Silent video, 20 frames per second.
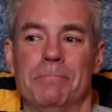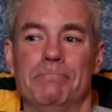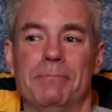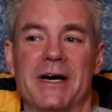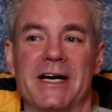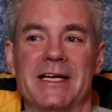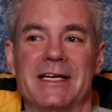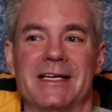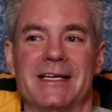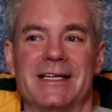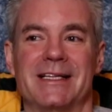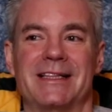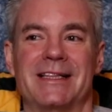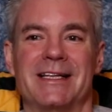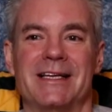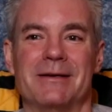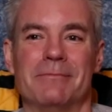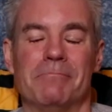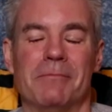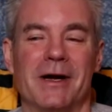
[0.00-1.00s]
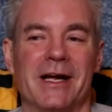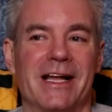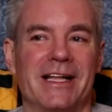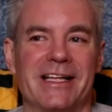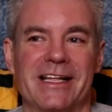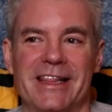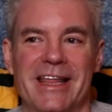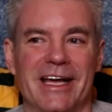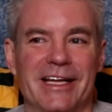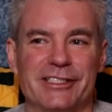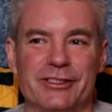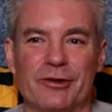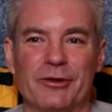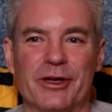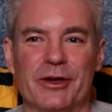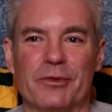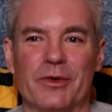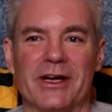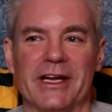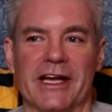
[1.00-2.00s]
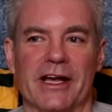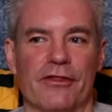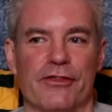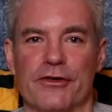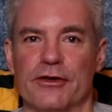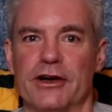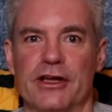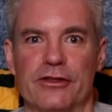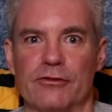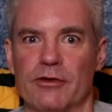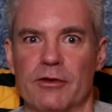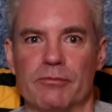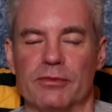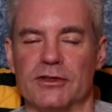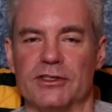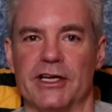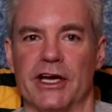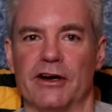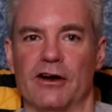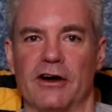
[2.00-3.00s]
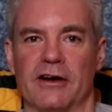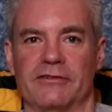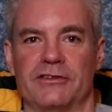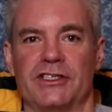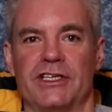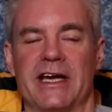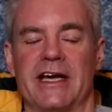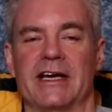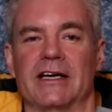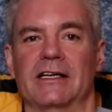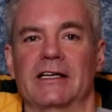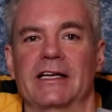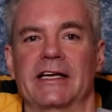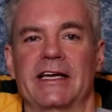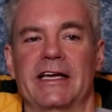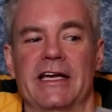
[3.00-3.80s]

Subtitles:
But that's only really a 33% off sale